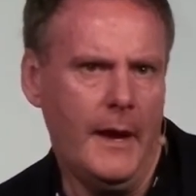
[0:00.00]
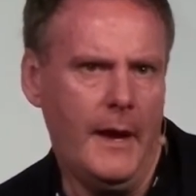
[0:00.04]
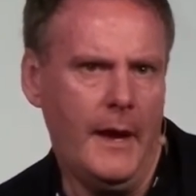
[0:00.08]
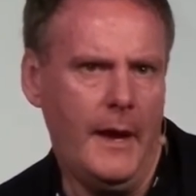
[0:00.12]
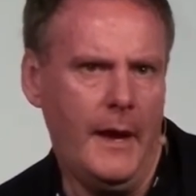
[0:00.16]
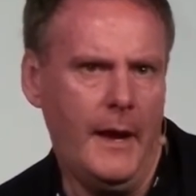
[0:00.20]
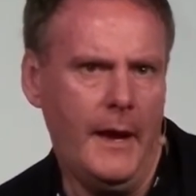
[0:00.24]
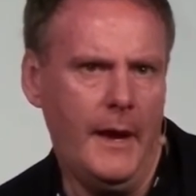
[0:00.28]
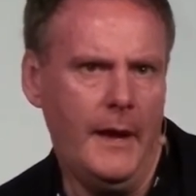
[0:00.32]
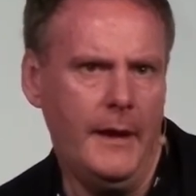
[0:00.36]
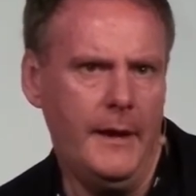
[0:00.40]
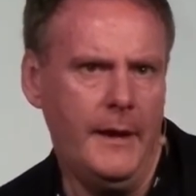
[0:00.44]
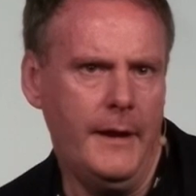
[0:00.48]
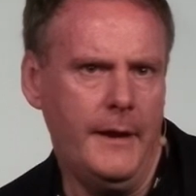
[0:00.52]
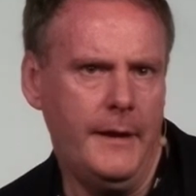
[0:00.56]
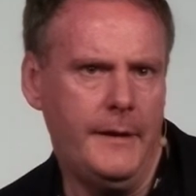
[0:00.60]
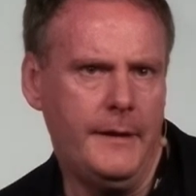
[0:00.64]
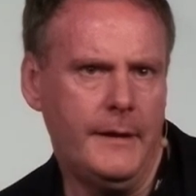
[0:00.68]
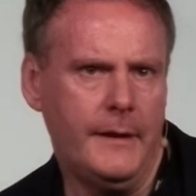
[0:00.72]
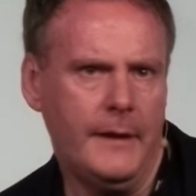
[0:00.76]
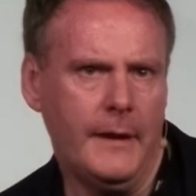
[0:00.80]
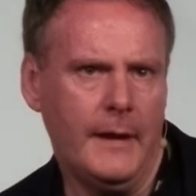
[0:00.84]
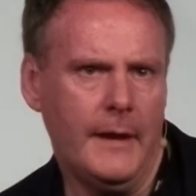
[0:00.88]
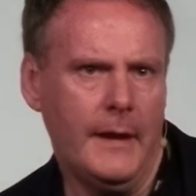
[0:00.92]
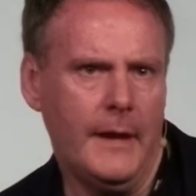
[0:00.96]
And
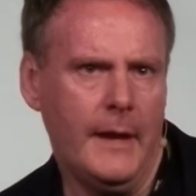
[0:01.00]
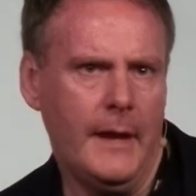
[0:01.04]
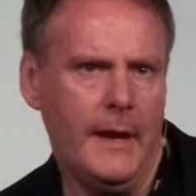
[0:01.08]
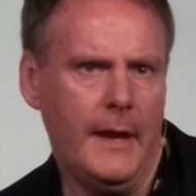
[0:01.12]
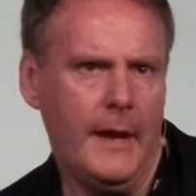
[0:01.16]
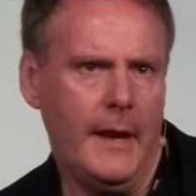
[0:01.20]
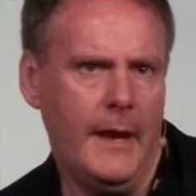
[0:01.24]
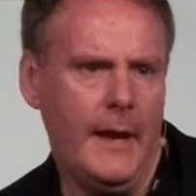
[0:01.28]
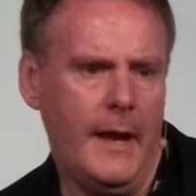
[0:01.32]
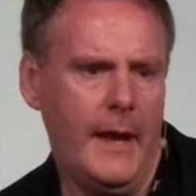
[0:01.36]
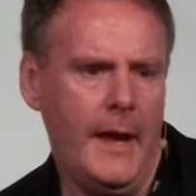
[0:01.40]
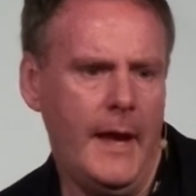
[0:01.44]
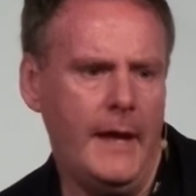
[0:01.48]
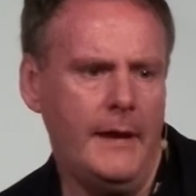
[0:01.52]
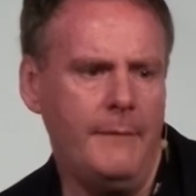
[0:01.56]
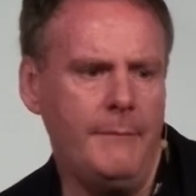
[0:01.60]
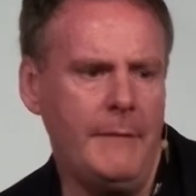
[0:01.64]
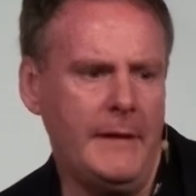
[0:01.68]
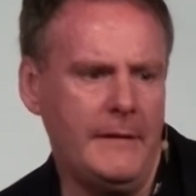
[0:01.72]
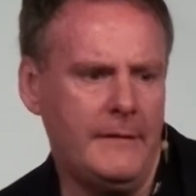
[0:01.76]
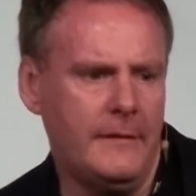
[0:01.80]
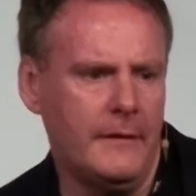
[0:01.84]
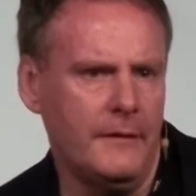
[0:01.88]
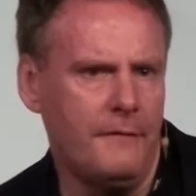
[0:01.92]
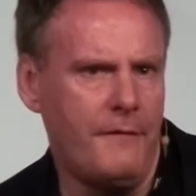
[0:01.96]
it
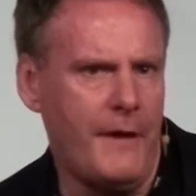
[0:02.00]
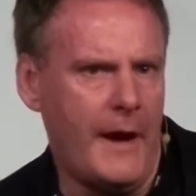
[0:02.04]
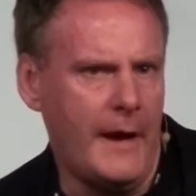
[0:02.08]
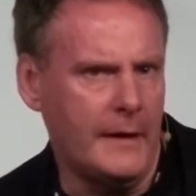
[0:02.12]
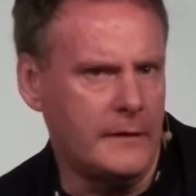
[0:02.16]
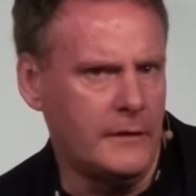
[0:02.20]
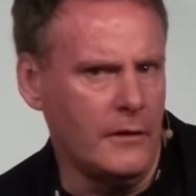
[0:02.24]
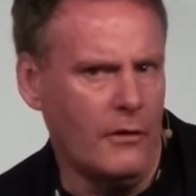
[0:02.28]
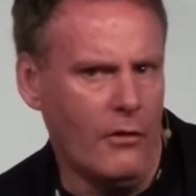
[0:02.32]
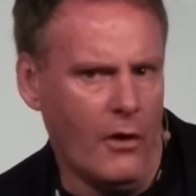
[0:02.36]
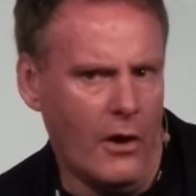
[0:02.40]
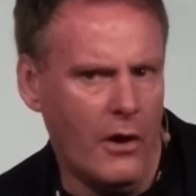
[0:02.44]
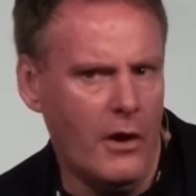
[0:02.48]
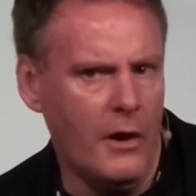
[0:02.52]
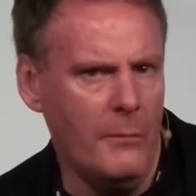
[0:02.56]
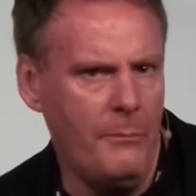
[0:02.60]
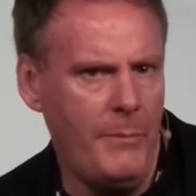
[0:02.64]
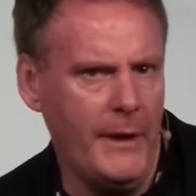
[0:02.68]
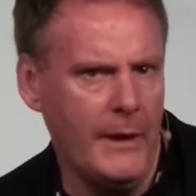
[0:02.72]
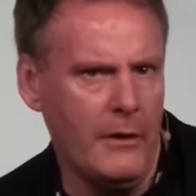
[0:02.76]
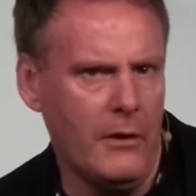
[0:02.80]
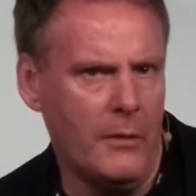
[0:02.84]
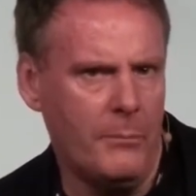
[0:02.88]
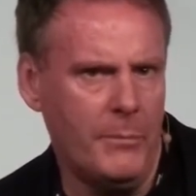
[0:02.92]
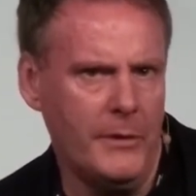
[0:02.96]
means the fact there are
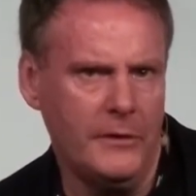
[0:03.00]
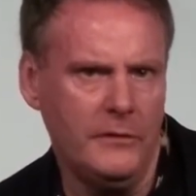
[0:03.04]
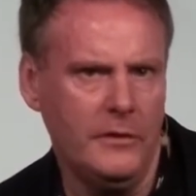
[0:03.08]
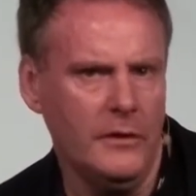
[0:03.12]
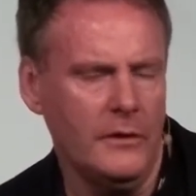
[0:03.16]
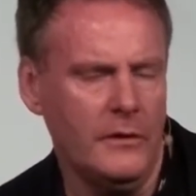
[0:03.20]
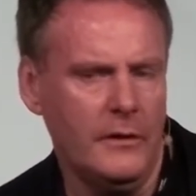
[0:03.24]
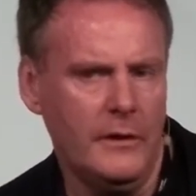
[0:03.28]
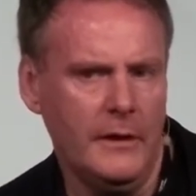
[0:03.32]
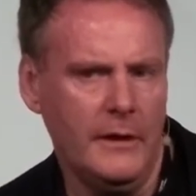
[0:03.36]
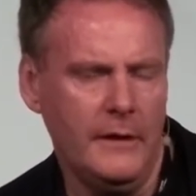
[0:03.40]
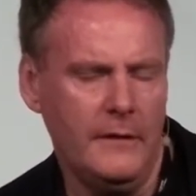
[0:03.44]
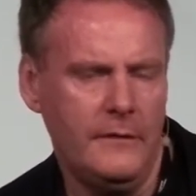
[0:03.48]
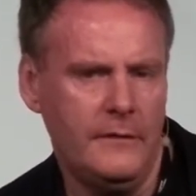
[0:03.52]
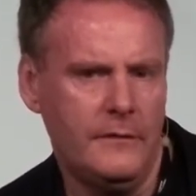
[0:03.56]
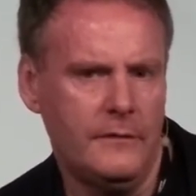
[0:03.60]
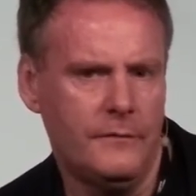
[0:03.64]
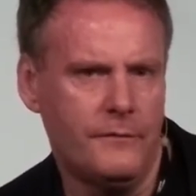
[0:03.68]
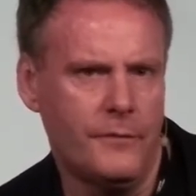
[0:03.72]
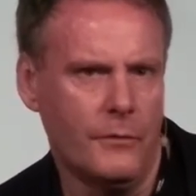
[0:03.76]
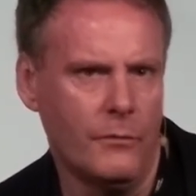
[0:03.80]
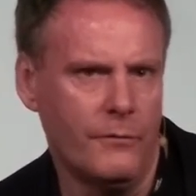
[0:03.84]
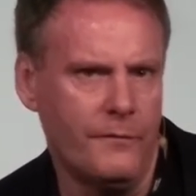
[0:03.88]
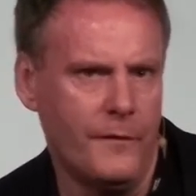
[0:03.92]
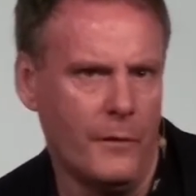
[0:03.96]
big opportunities
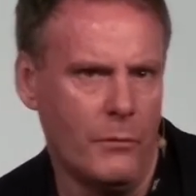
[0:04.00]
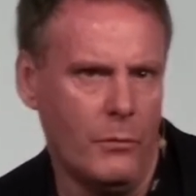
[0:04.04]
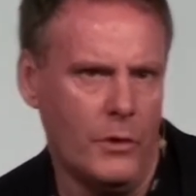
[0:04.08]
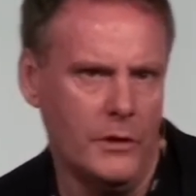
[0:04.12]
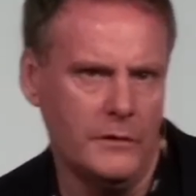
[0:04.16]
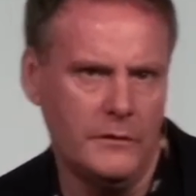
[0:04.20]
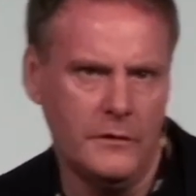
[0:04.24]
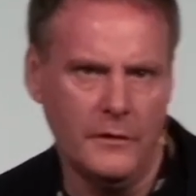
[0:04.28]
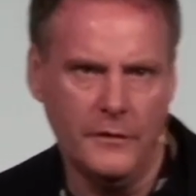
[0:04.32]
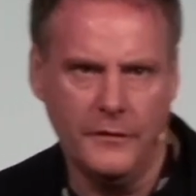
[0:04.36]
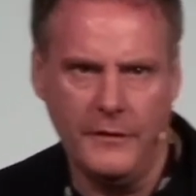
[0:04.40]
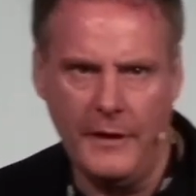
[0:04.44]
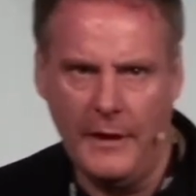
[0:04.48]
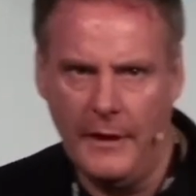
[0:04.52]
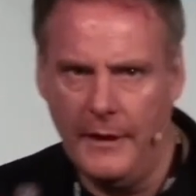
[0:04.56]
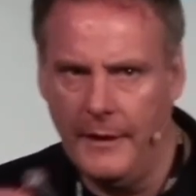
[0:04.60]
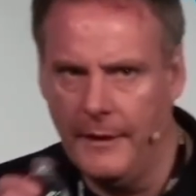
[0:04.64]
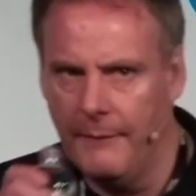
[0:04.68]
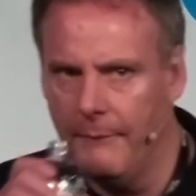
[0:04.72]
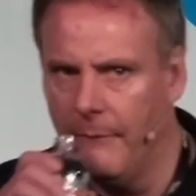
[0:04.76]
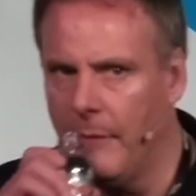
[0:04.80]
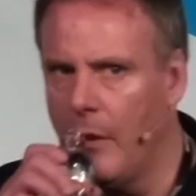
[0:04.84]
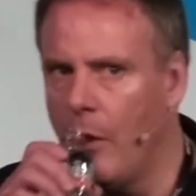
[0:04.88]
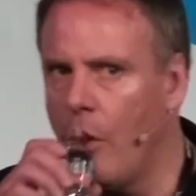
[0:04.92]
for what you're selling.